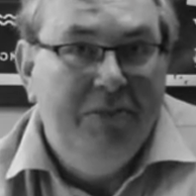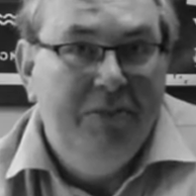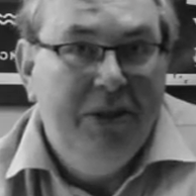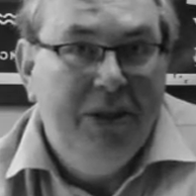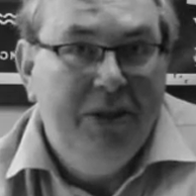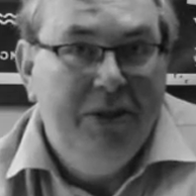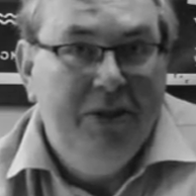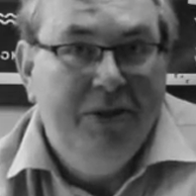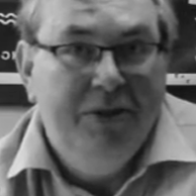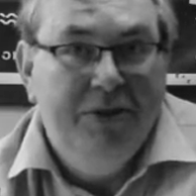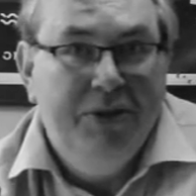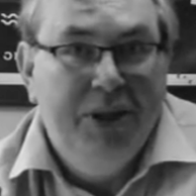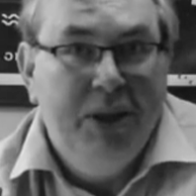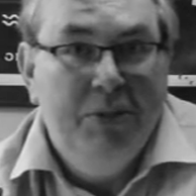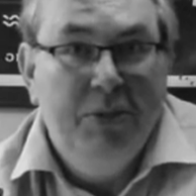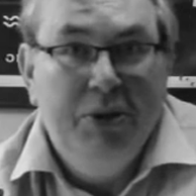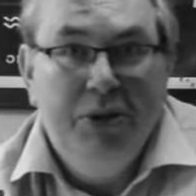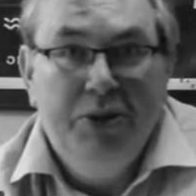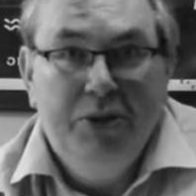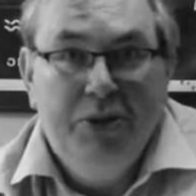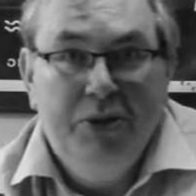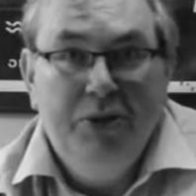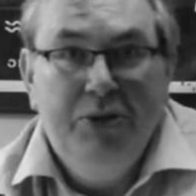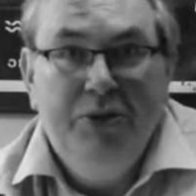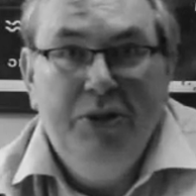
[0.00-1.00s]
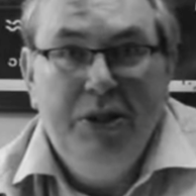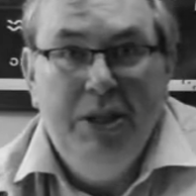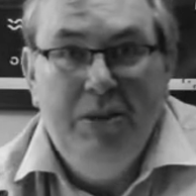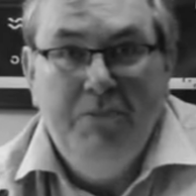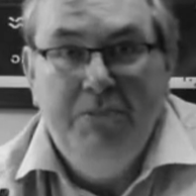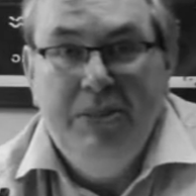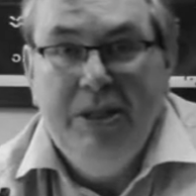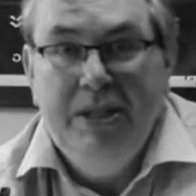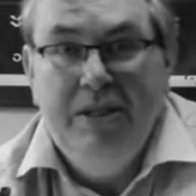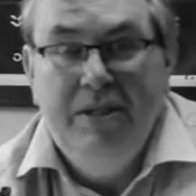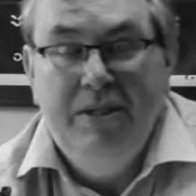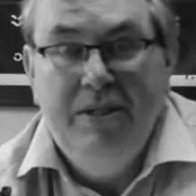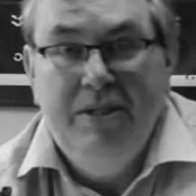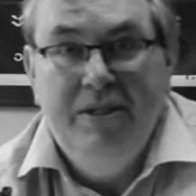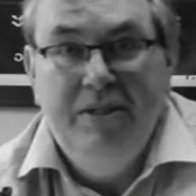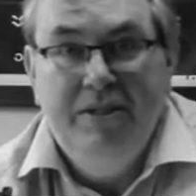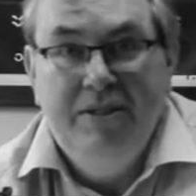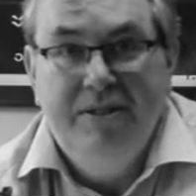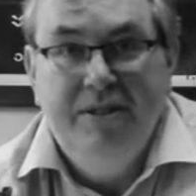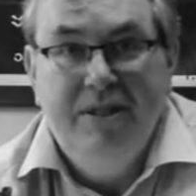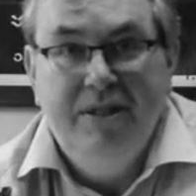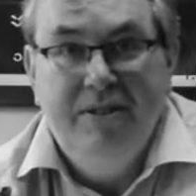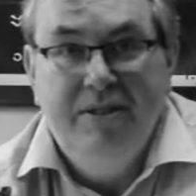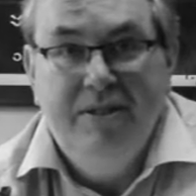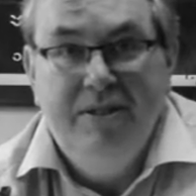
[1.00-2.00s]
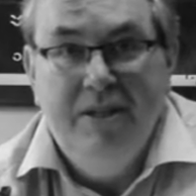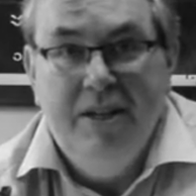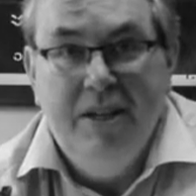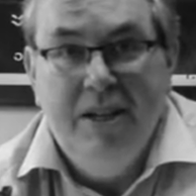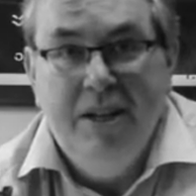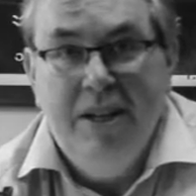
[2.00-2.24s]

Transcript: because they were suddenly being considered